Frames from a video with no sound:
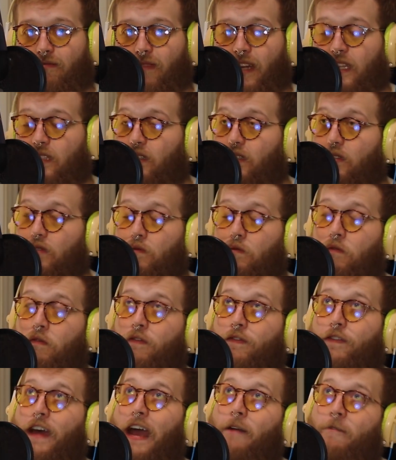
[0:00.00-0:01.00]
It's
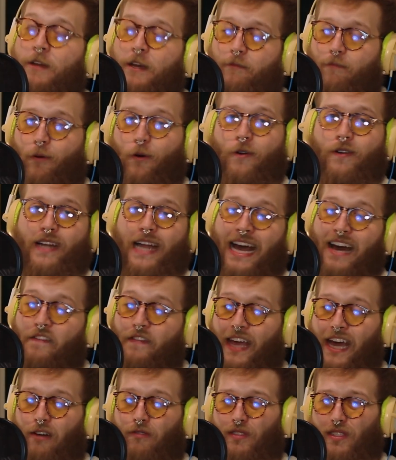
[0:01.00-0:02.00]
very important to have
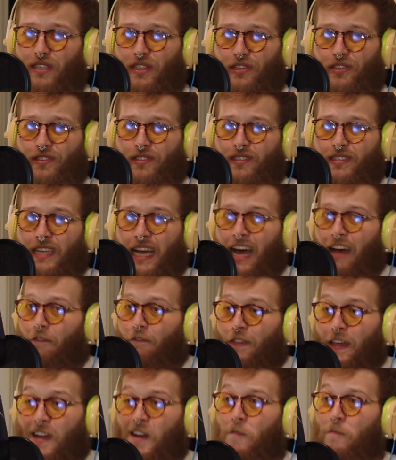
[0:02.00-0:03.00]
counselors, to
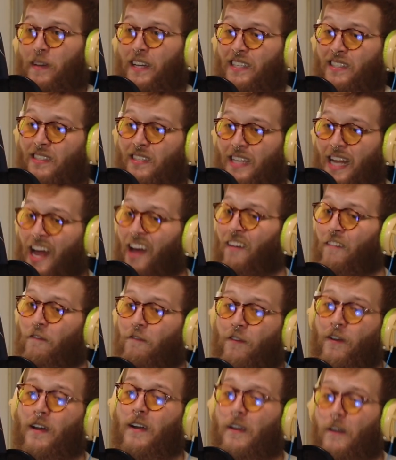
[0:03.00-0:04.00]
have therapists, to
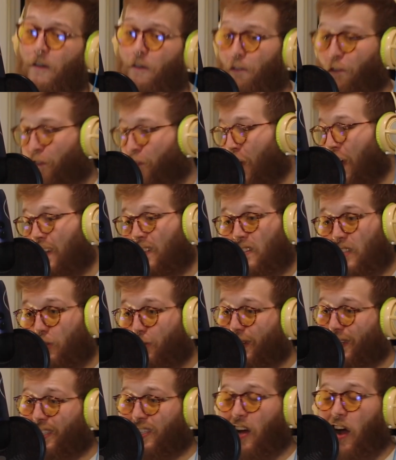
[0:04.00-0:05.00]
have friends you
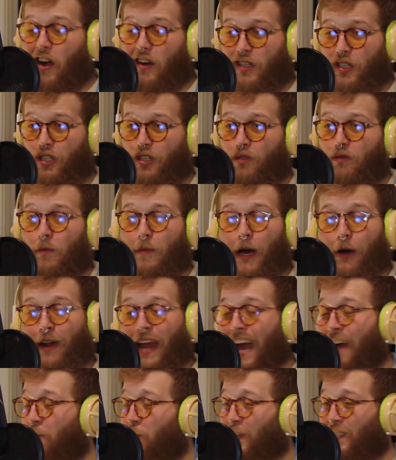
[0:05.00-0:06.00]
can talk to about
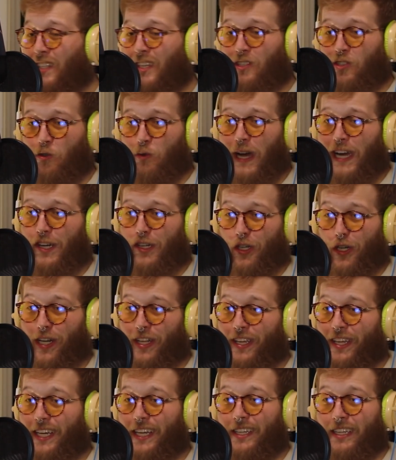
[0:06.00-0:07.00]
every situation
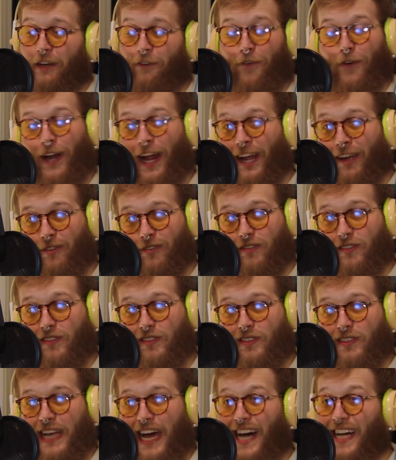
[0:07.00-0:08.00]
and get different
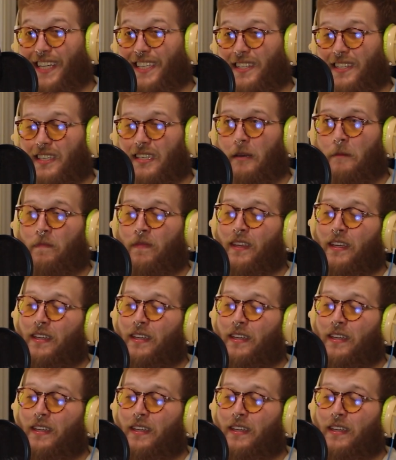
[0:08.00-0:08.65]
angles, as